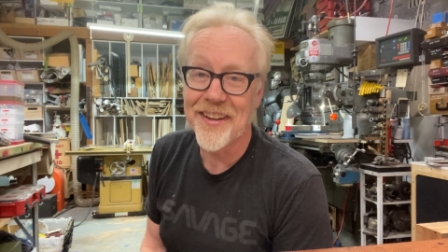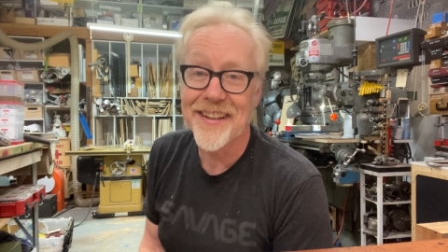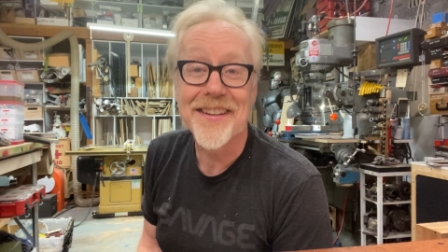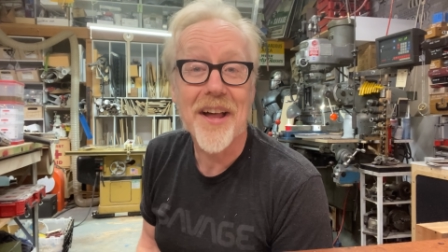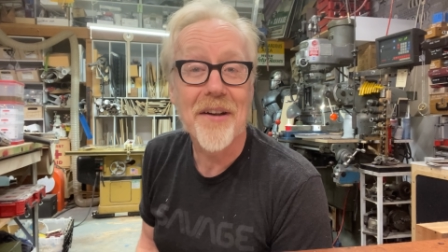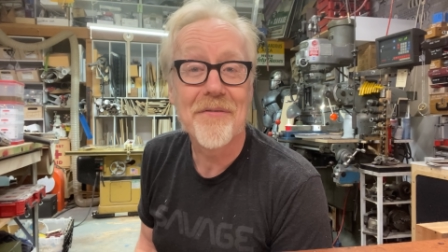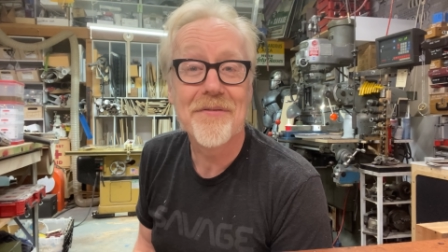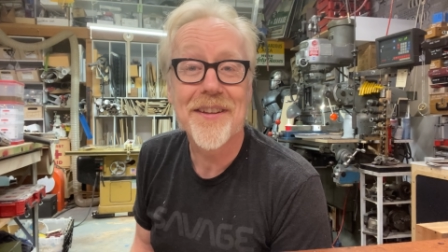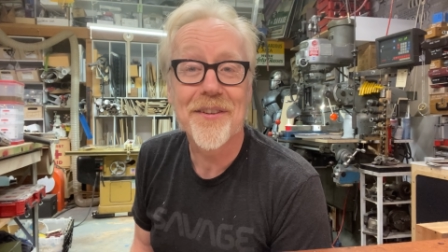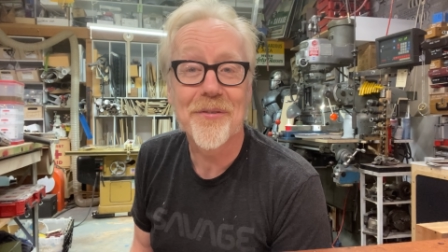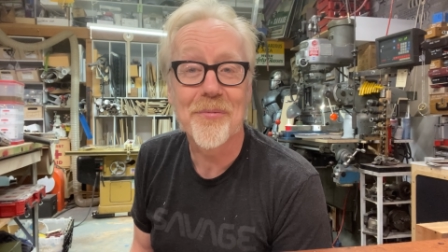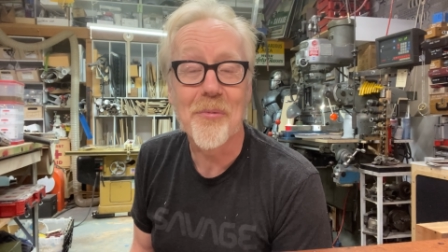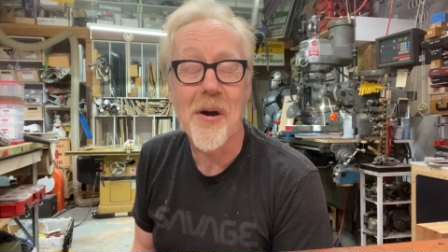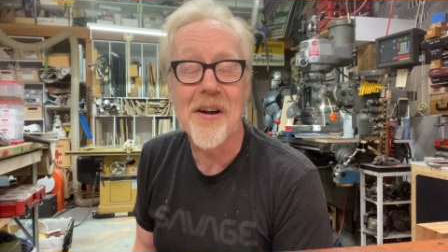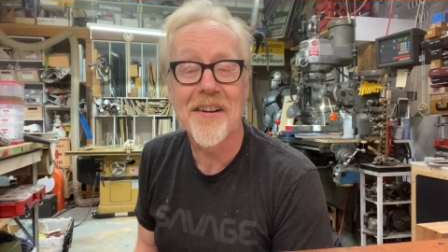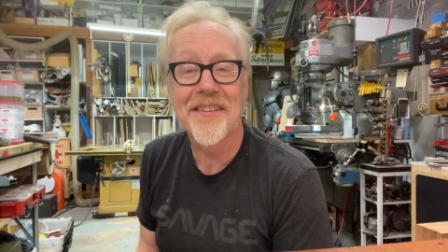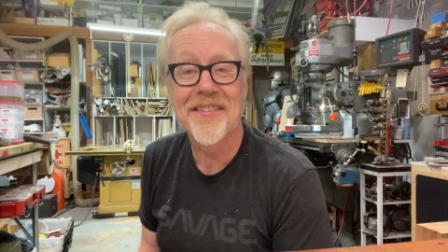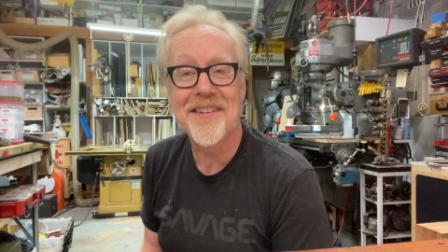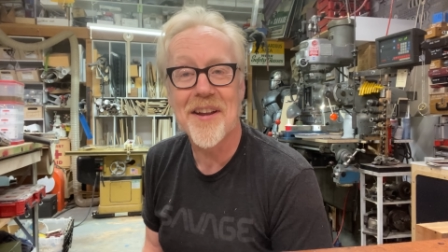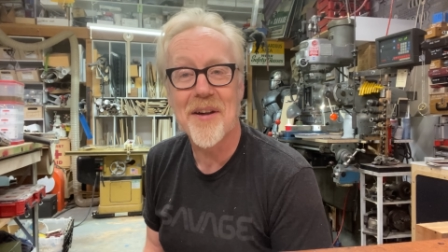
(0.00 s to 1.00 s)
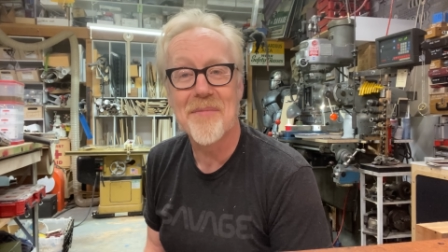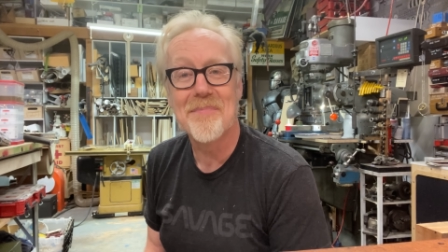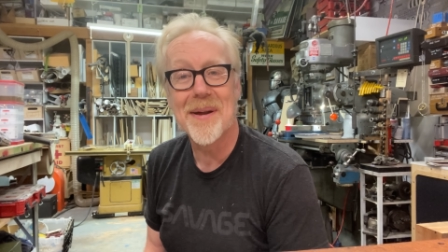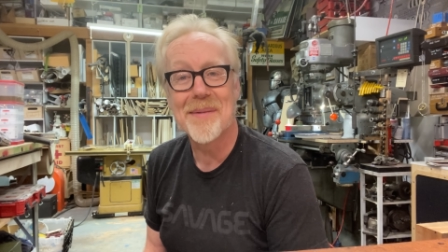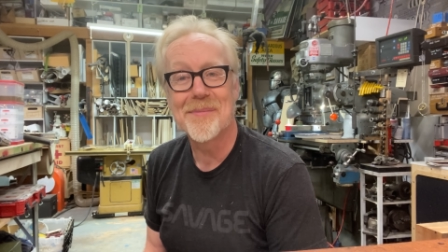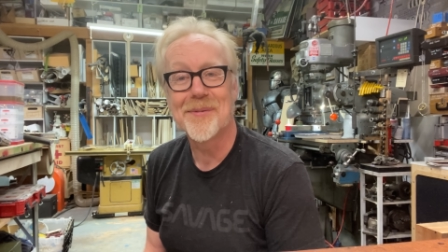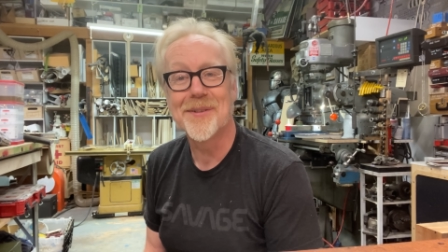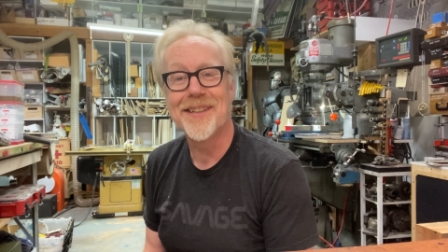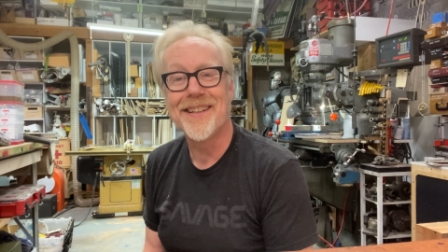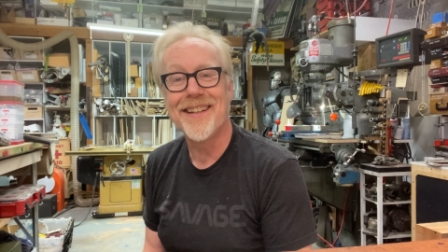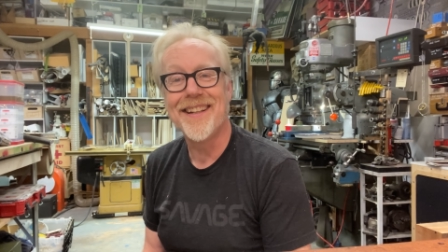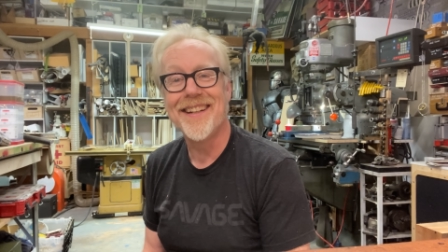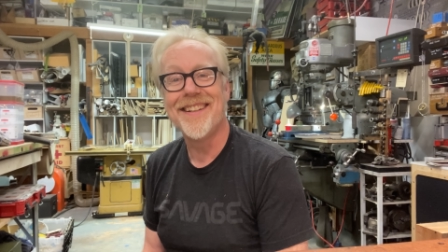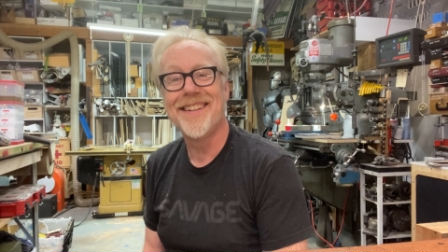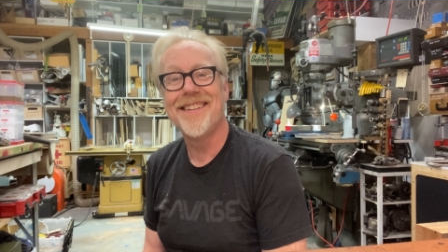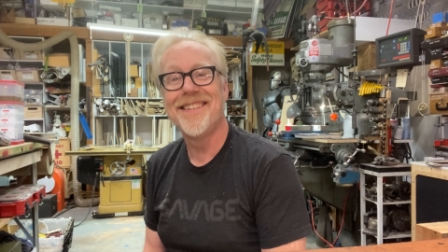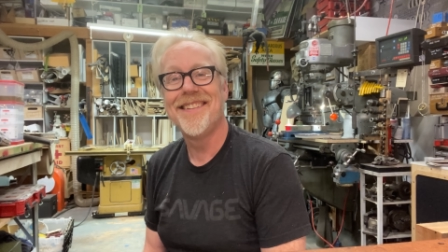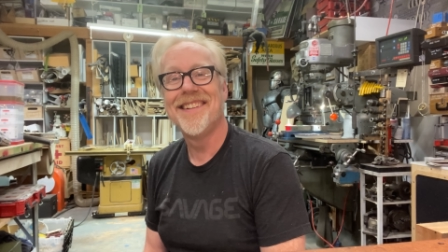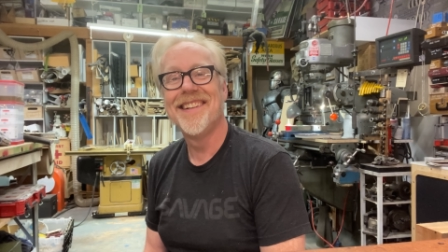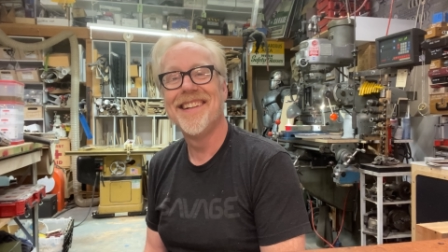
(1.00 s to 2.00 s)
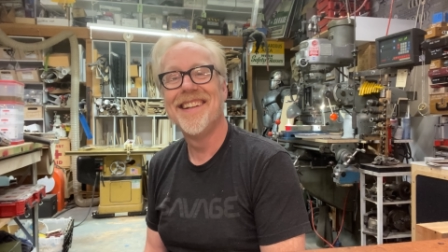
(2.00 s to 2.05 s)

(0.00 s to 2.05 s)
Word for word: I love these walks down memory lane.